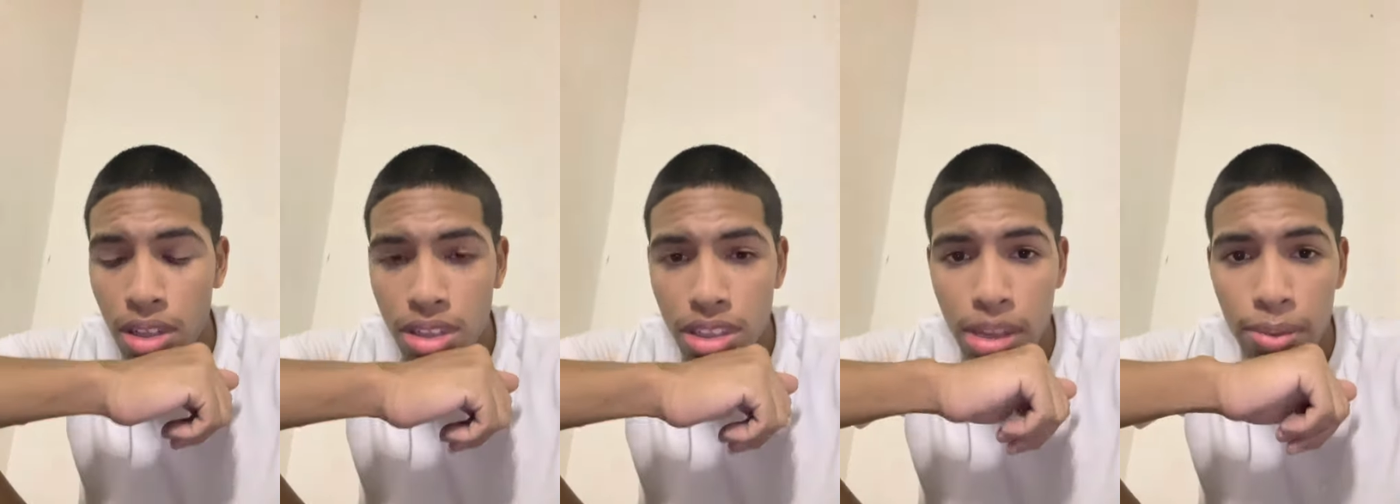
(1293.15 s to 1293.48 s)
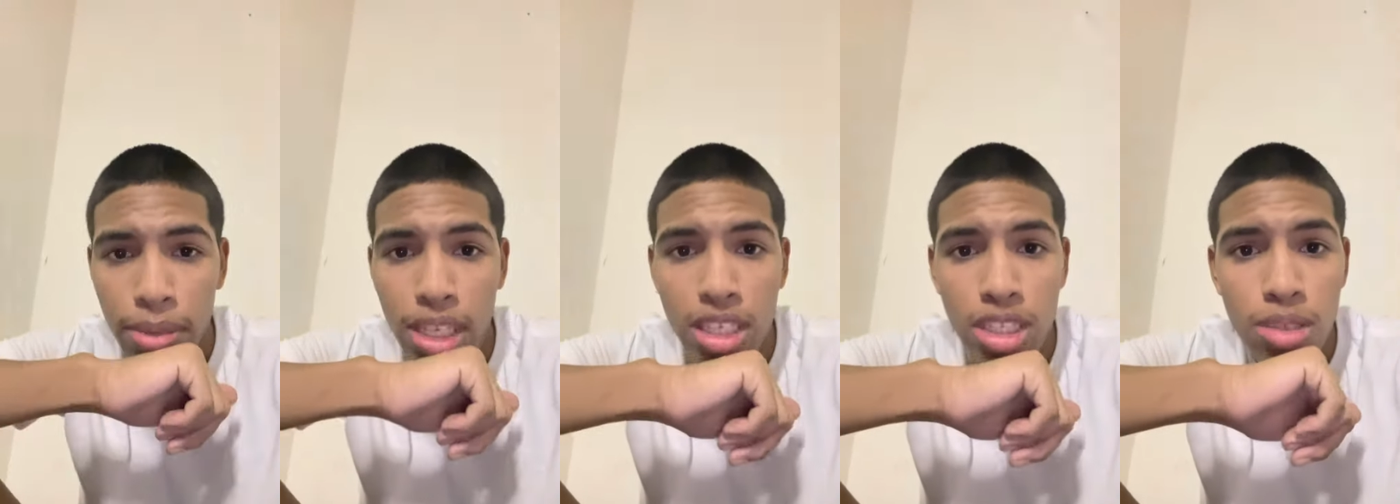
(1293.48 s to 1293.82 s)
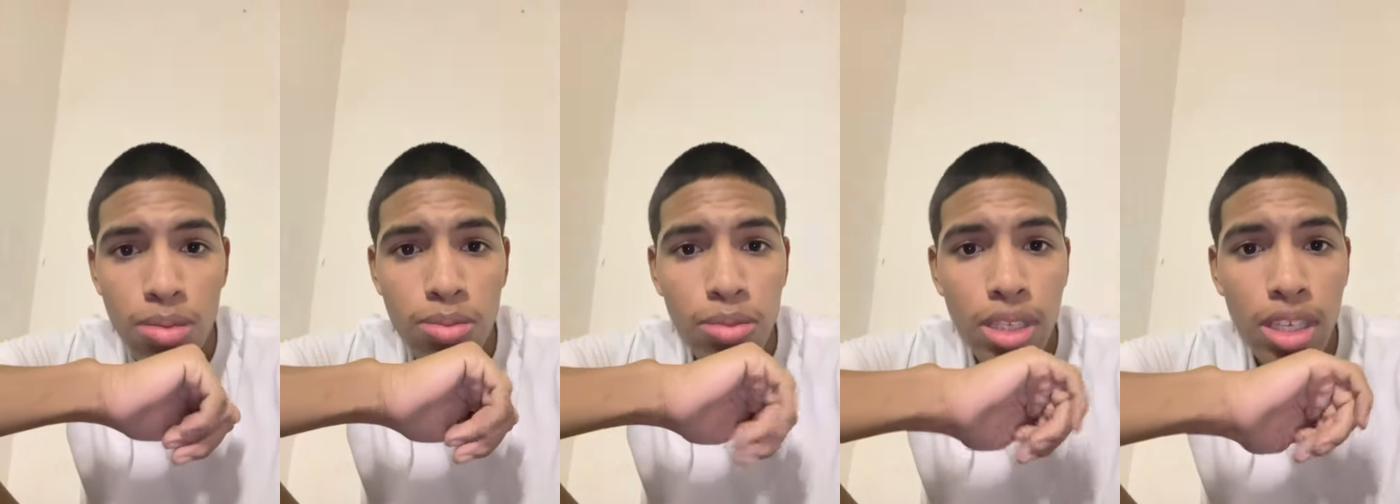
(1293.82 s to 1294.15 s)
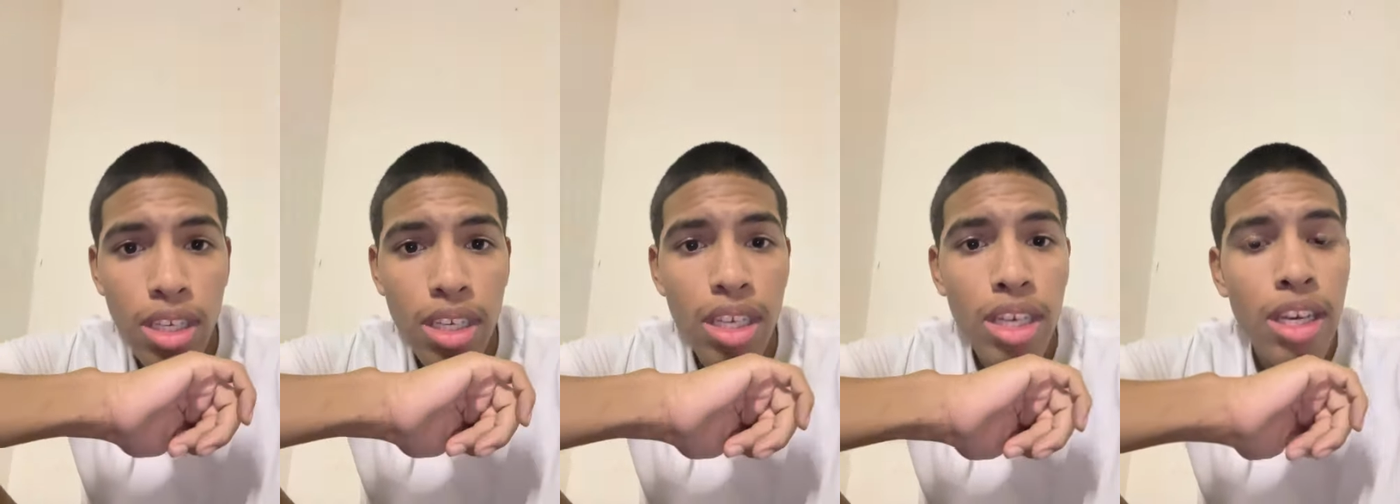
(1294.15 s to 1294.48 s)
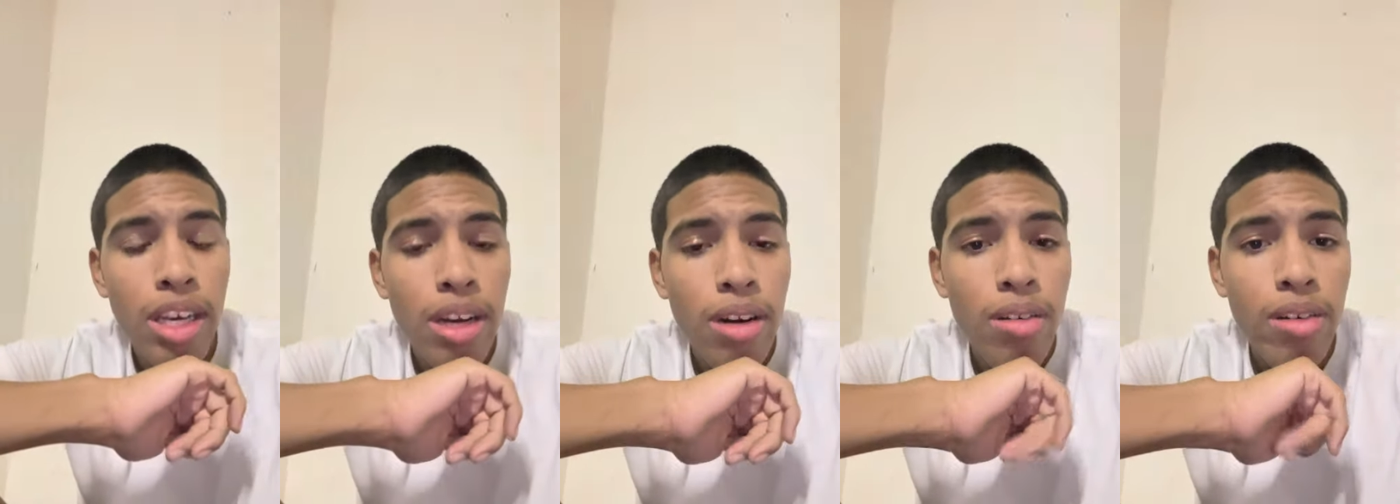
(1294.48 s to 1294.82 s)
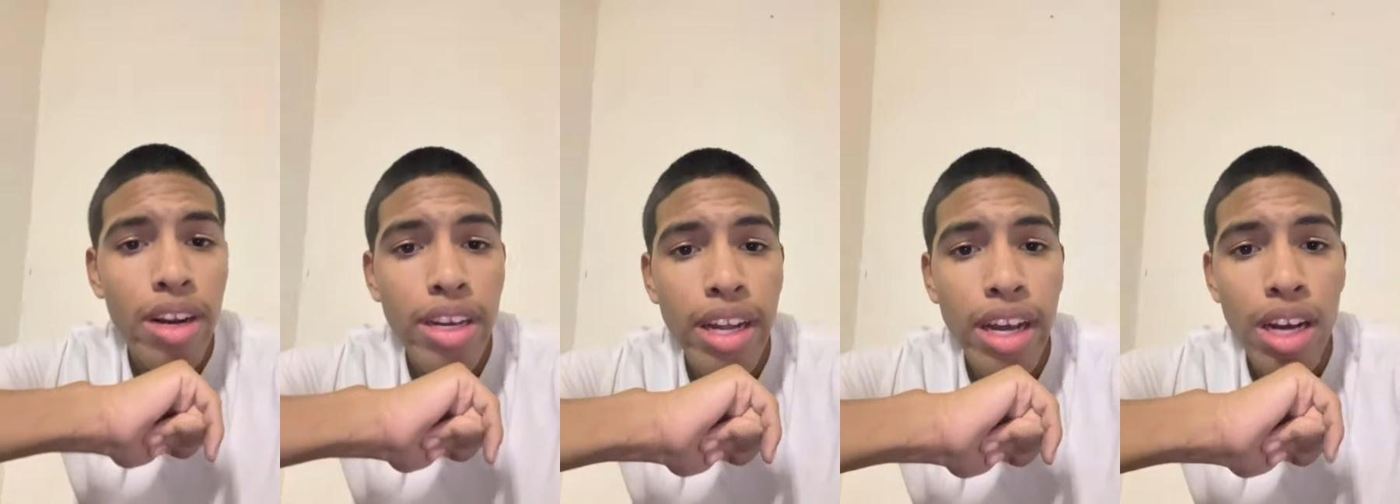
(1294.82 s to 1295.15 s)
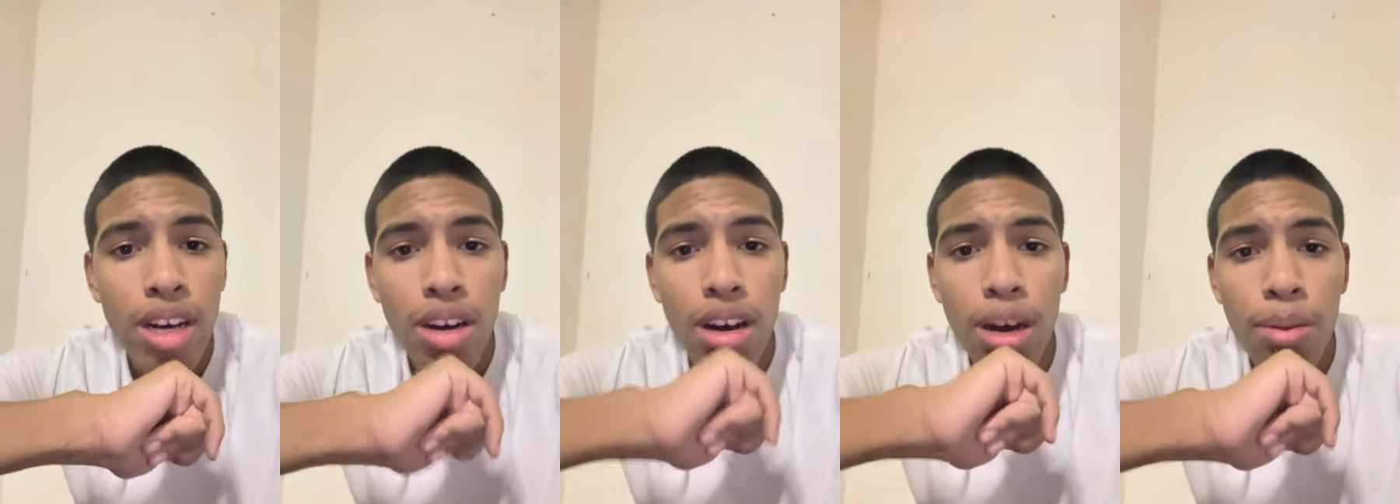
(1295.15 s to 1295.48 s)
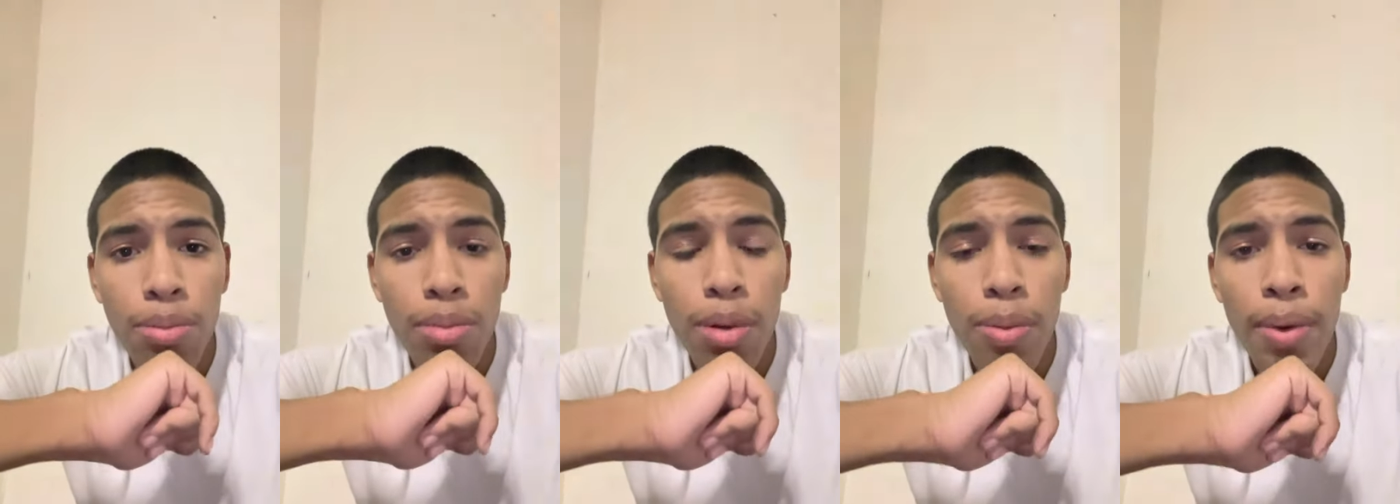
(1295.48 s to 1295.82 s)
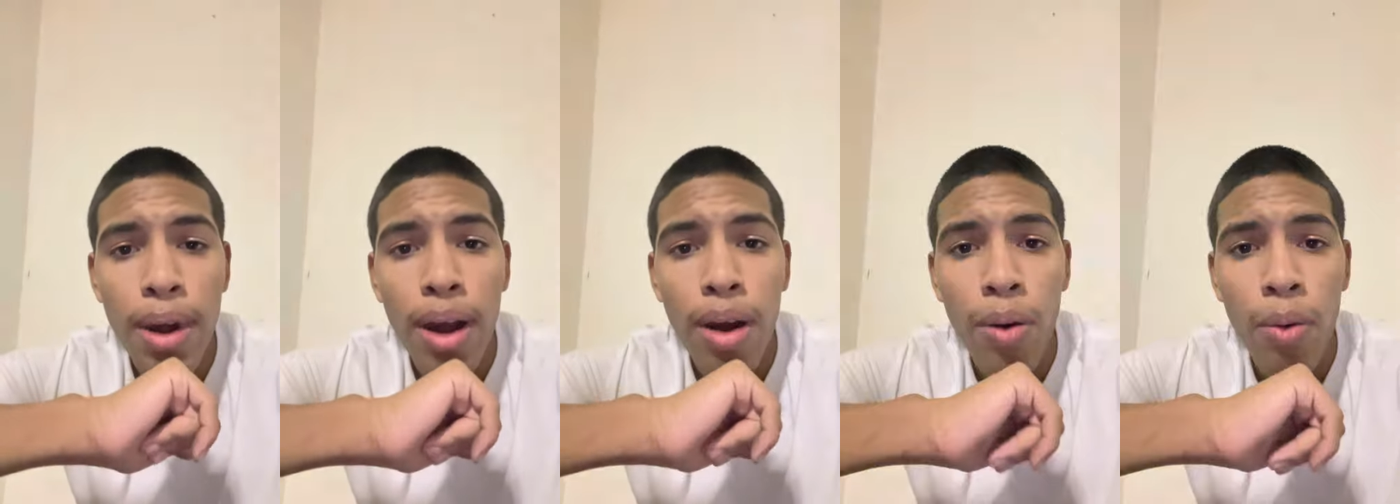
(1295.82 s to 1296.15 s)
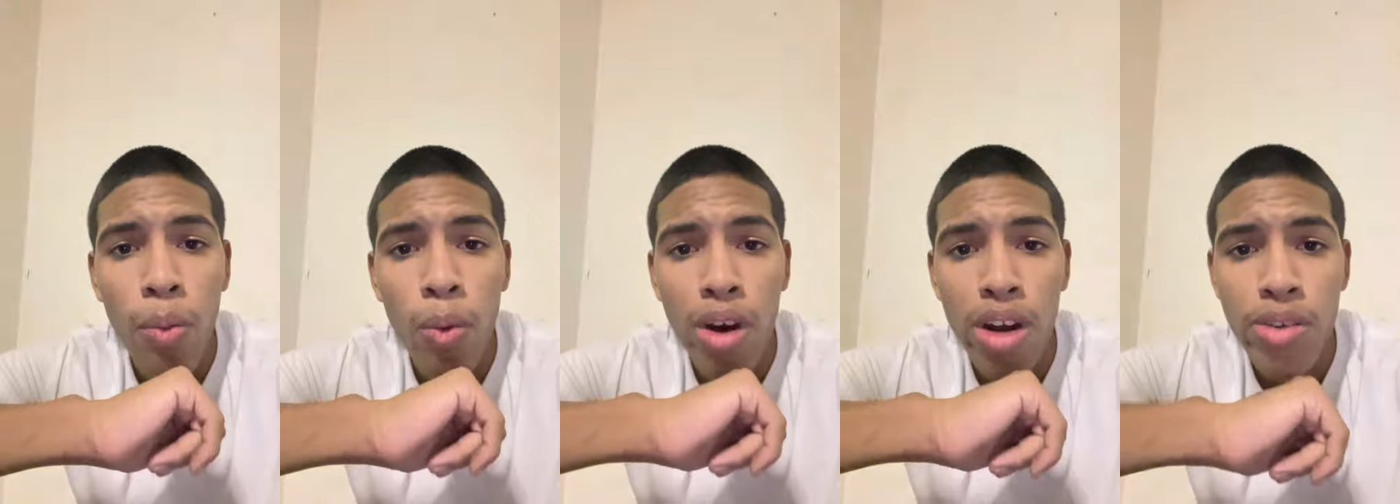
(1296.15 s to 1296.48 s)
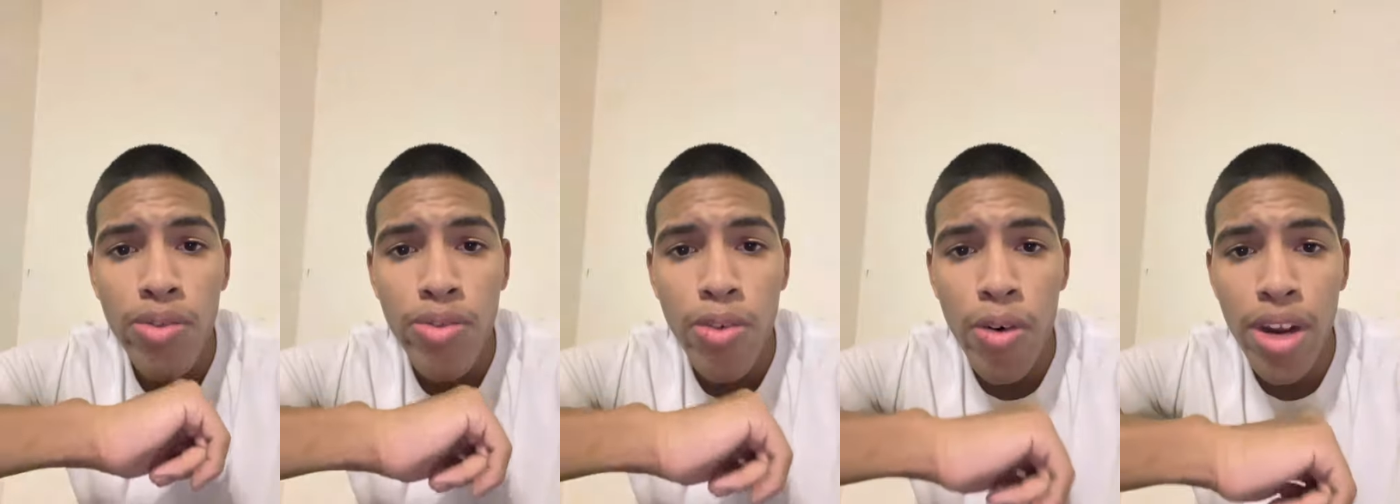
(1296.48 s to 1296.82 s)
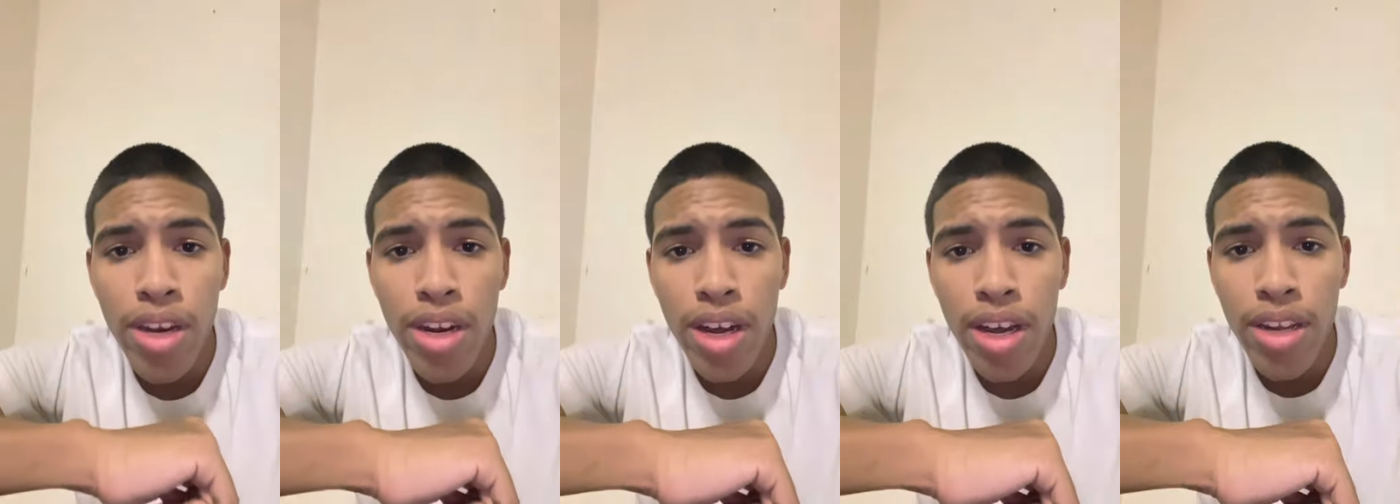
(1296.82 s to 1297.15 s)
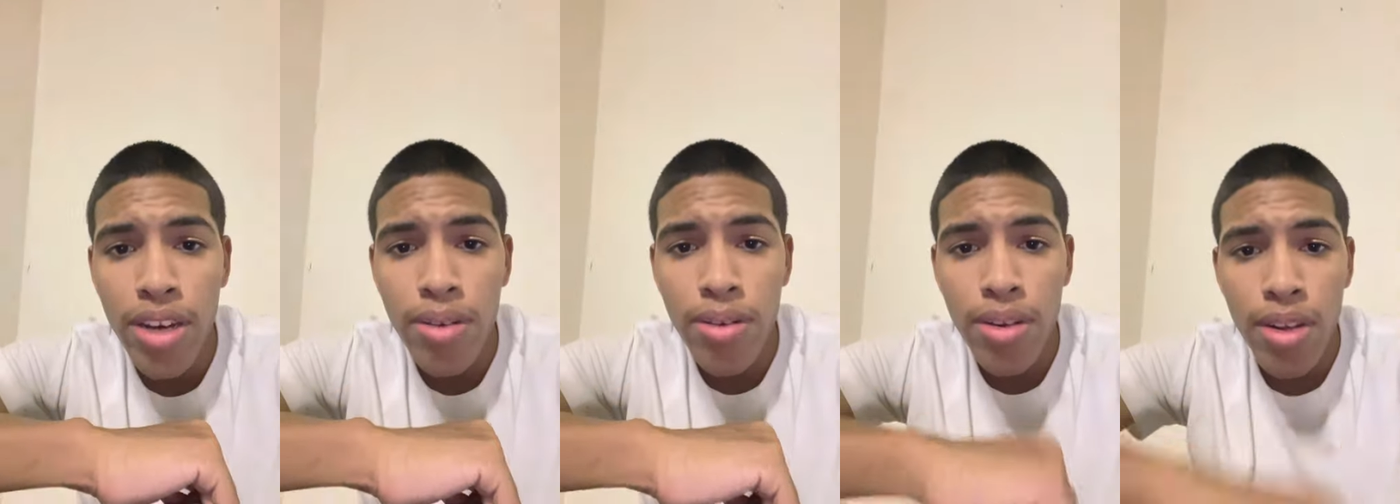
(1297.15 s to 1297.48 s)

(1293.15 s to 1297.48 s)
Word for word: That makes me right now. I'm about 149.